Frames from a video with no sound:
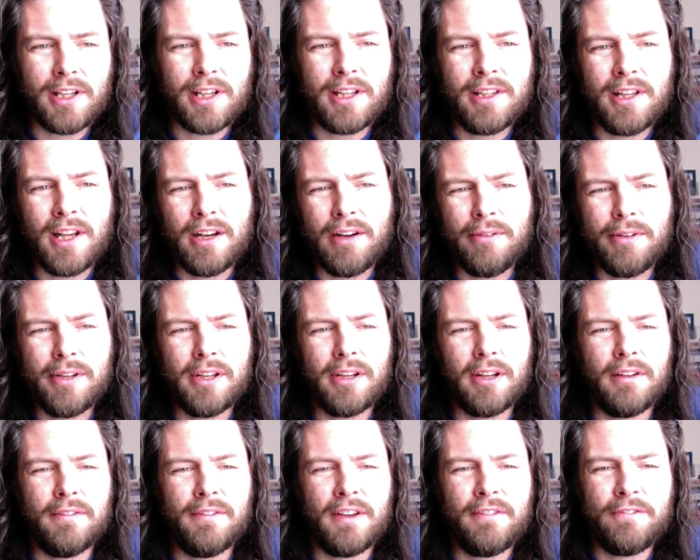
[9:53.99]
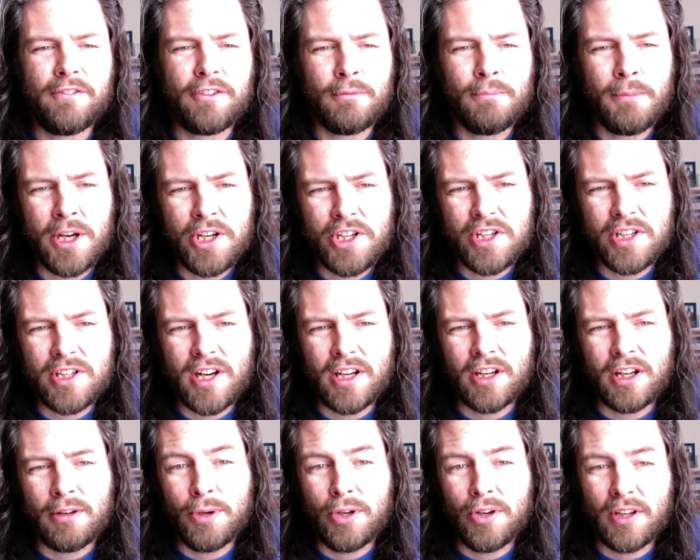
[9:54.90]
in the area of information and
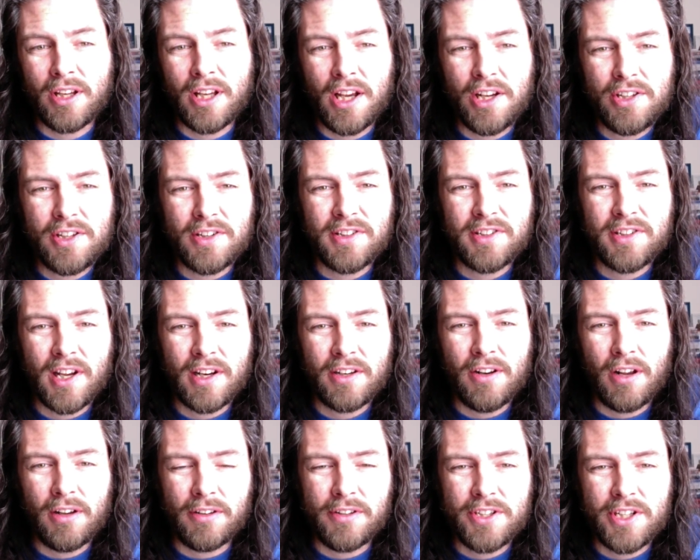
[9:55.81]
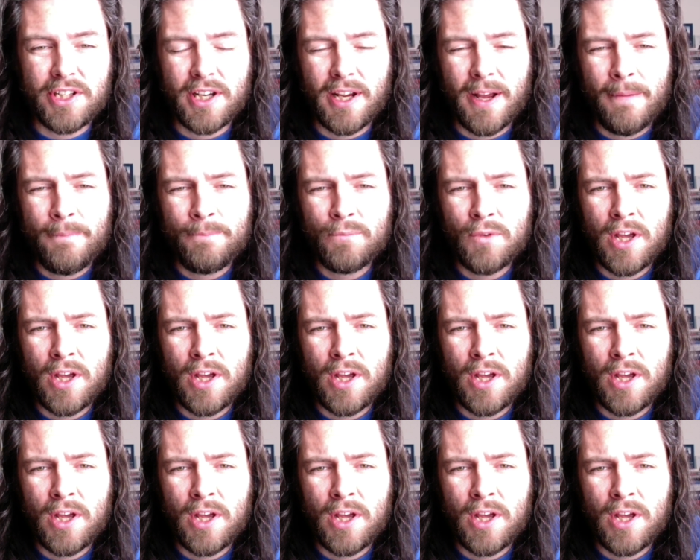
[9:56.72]
communications technology,